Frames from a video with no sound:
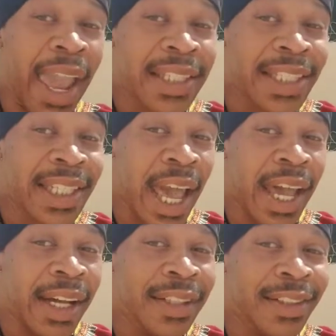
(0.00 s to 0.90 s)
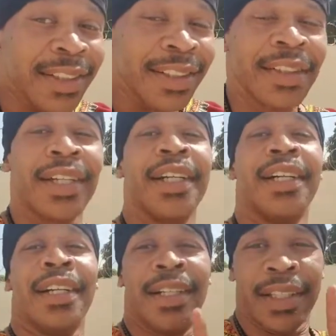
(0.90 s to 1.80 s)
to say it.
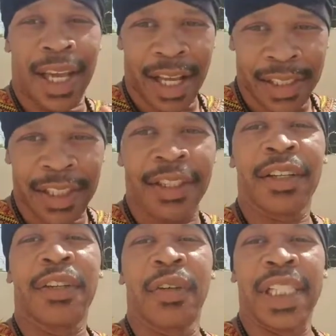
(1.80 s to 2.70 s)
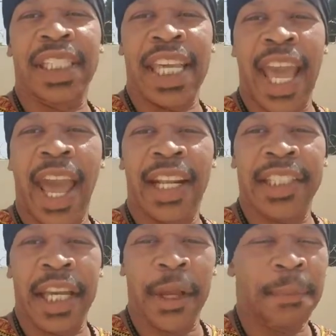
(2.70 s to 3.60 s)
Yes,
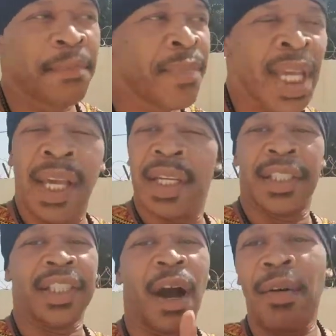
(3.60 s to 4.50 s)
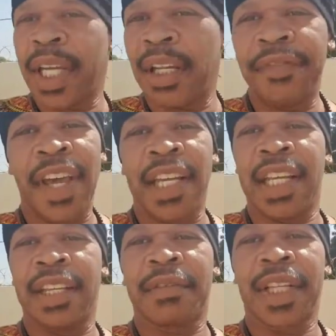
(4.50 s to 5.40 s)
Christianity. Don't get
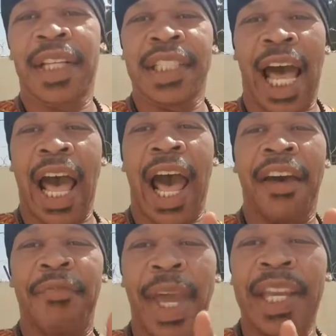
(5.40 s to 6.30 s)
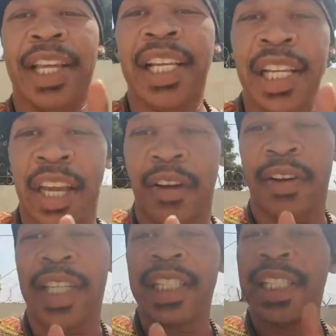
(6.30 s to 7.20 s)
offended because I've made it
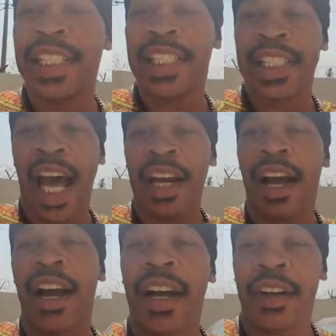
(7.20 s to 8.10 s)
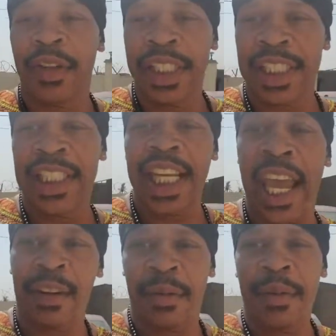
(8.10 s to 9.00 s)
clear that this is not a Christian
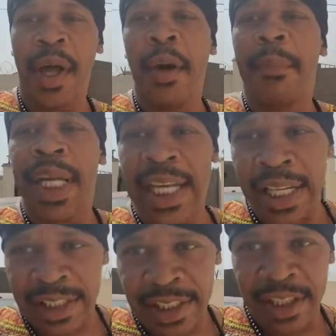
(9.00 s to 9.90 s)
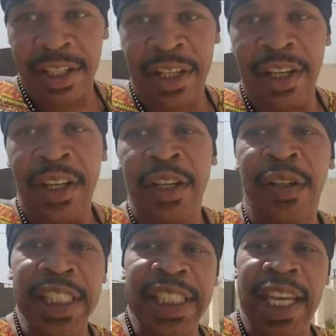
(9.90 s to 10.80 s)
channel. But yes,
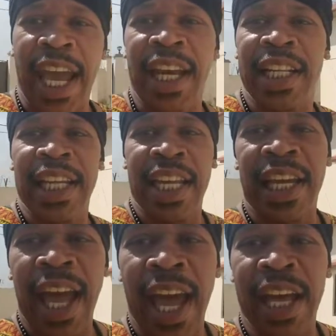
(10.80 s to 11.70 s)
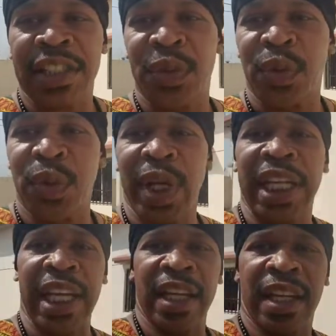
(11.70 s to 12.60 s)
Christianity has really